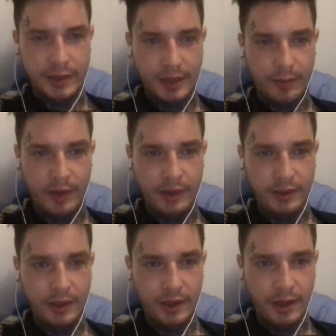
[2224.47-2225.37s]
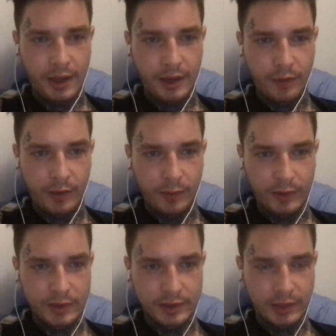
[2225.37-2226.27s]
had my DNA anyway
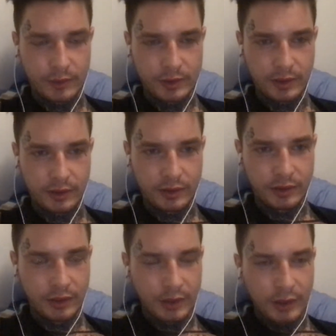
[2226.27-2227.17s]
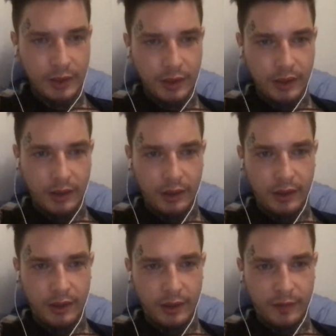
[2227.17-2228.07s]
because I was on
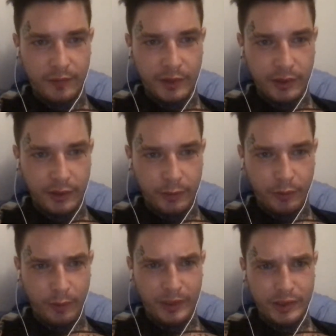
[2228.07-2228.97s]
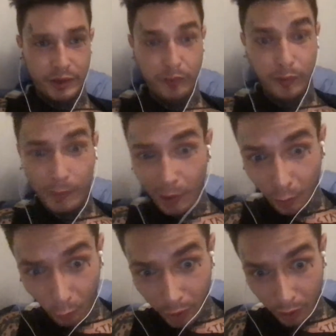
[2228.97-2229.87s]
a felony probation for
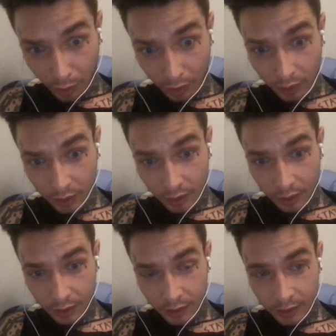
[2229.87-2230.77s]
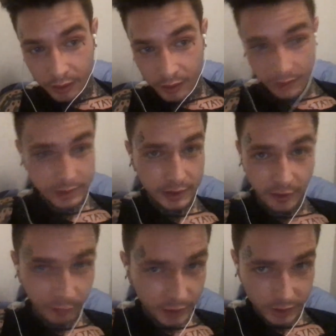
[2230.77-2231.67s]
marijuana in the state
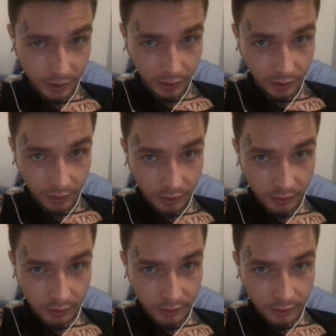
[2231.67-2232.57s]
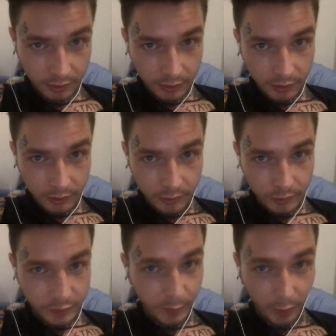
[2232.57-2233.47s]
of Michigan,
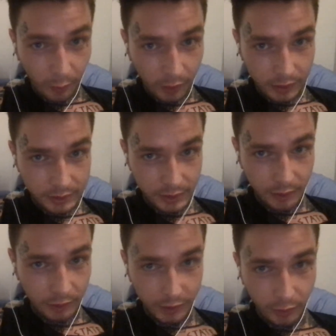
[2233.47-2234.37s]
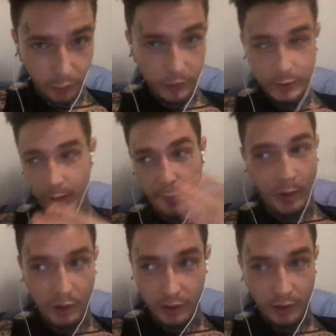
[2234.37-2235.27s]
which marijuana is now legal. Where's my
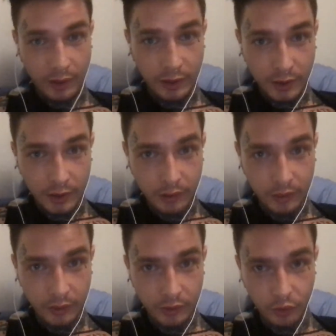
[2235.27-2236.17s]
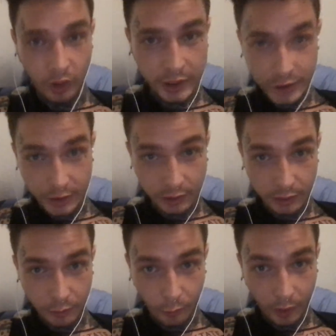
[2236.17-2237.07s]
pardon, Gretchen
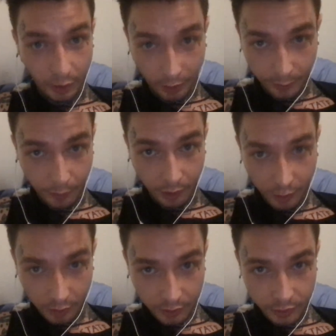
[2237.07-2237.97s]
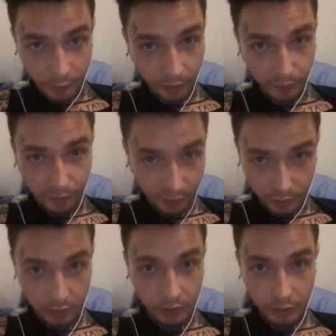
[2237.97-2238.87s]
Whitheimer, you motherfucker?